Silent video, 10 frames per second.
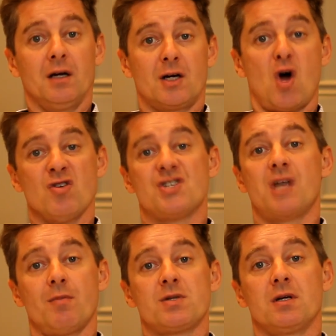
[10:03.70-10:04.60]

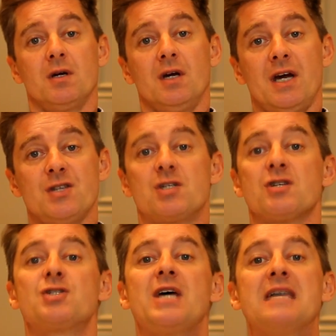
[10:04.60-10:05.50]
concept. It's
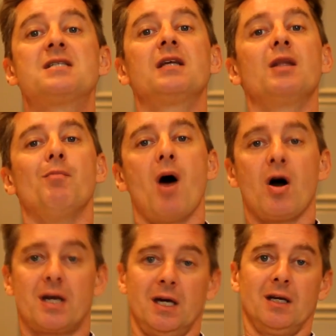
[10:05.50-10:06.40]
just testing the
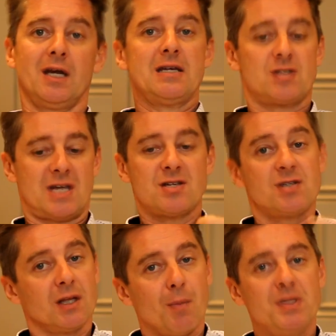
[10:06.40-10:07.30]
market, it's
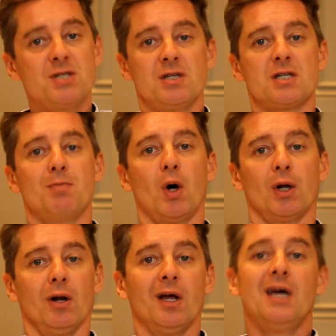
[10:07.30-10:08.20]
testing the business
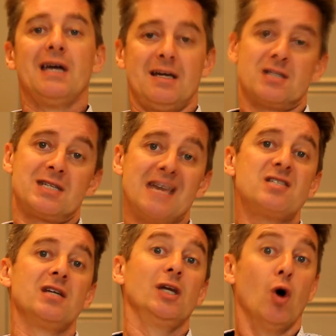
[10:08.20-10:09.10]
model, It's
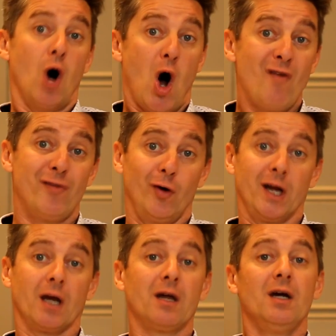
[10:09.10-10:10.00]
testing your offering
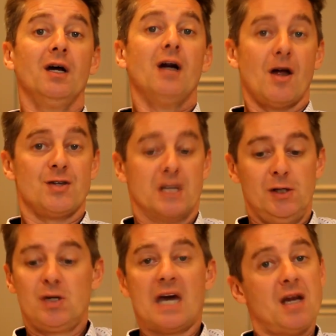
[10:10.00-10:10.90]
until you
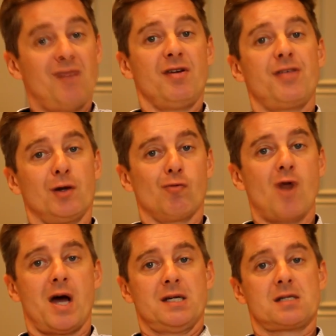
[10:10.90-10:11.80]
get everything
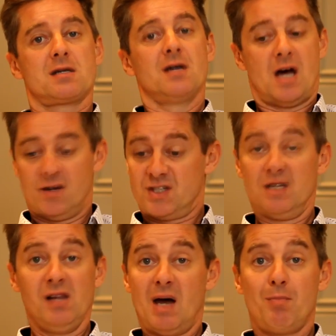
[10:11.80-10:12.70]
right. Until
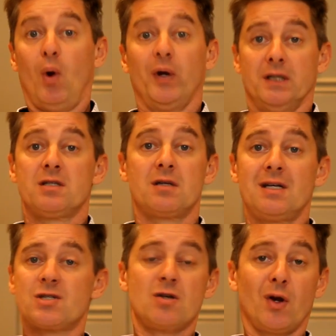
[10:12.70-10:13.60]
that point,
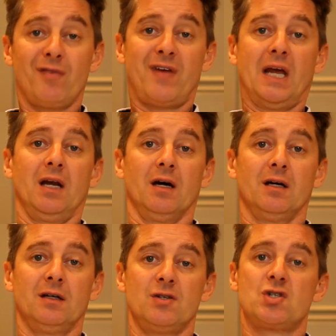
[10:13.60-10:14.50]
it's not a failure.
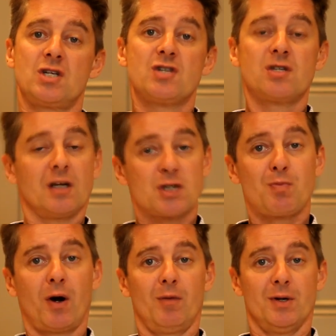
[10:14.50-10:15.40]
It's just an
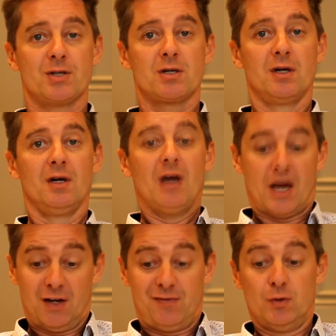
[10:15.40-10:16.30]
experiment. And
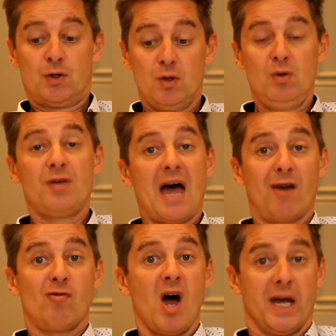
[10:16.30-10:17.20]
if you do that
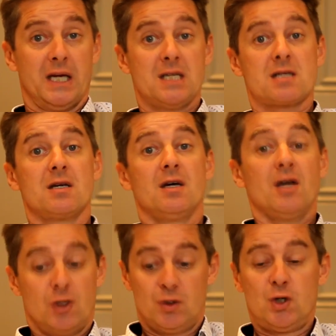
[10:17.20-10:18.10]
right,
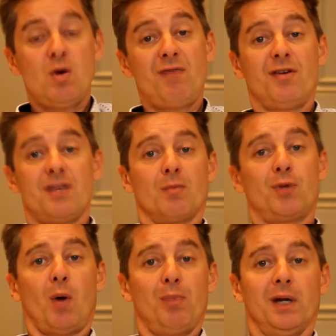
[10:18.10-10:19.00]
you do everything
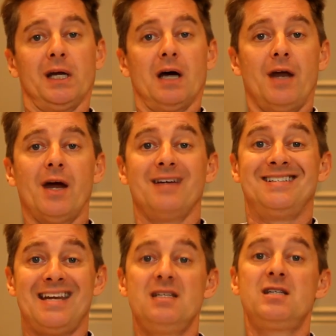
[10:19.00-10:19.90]
properly and
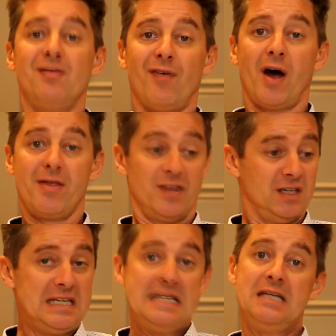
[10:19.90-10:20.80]
identify the
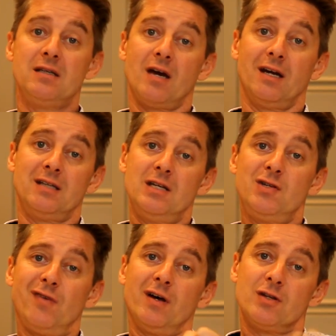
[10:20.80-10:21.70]
need and
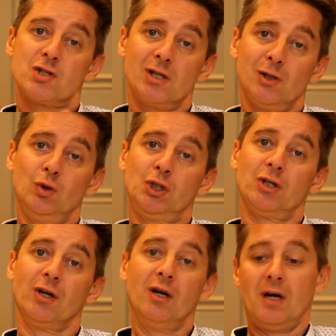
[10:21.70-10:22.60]
identify the
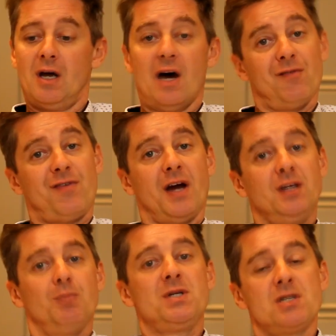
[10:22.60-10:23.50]
solution and find a
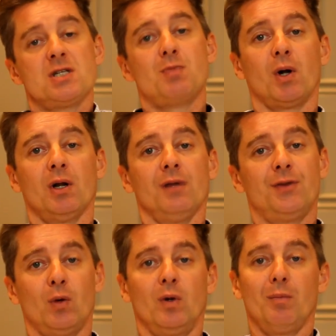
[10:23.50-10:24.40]
business model
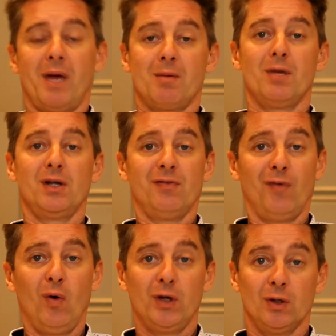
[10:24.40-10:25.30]
that will make money
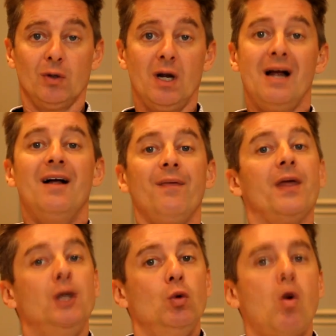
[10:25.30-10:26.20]
for you, then
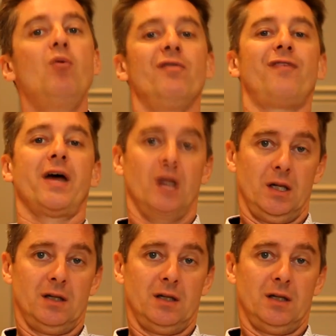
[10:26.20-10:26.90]
you won't fail.